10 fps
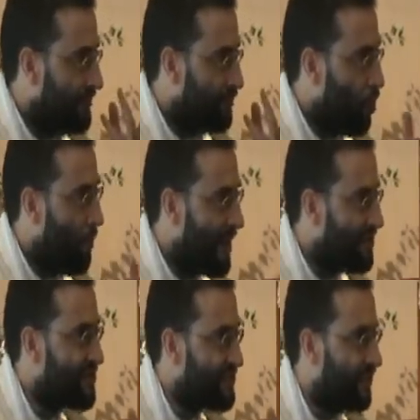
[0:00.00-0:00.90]
Don't leave
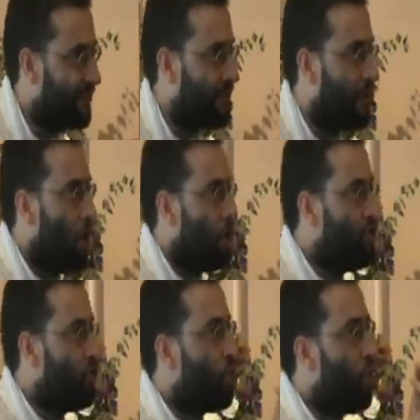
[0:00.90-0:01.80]
your mass
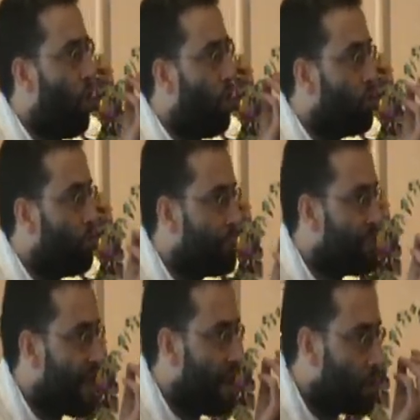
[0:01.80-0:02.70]
center.
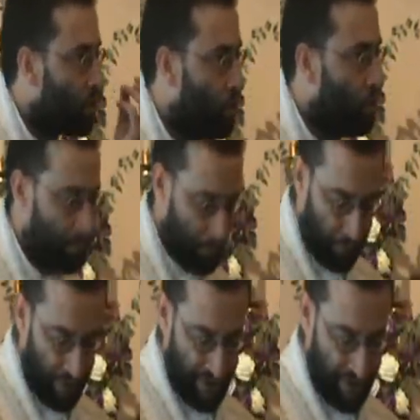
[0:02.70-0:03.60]
All your priests are
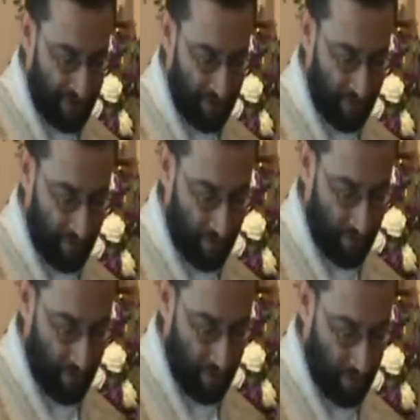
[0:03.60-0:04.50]
good
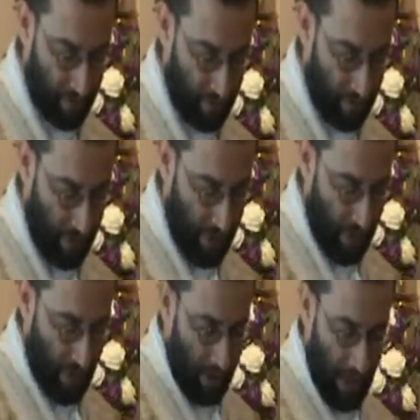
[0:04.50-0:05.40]
priests.
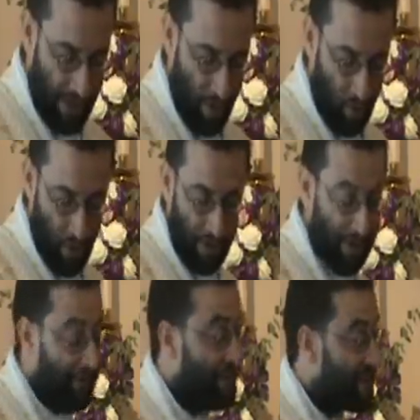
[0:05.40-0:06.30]

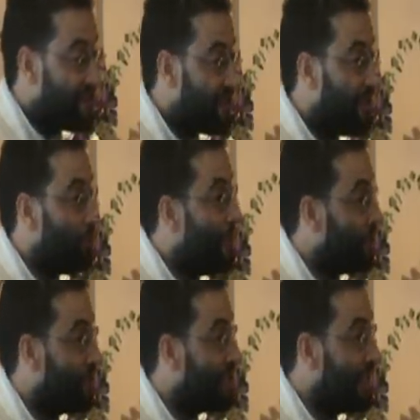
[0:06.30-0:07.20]
And if
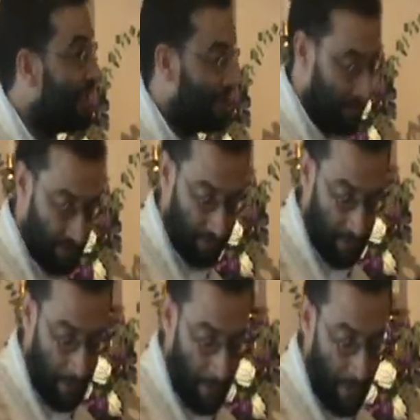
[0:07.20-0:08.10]
necessary, you make a
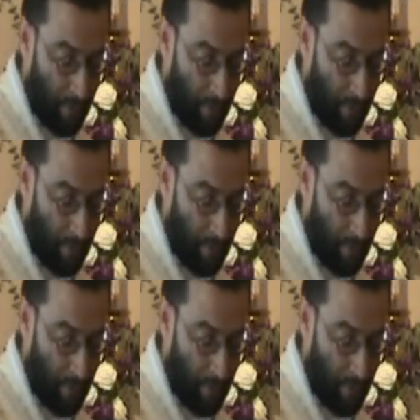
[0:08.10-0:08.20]
stand.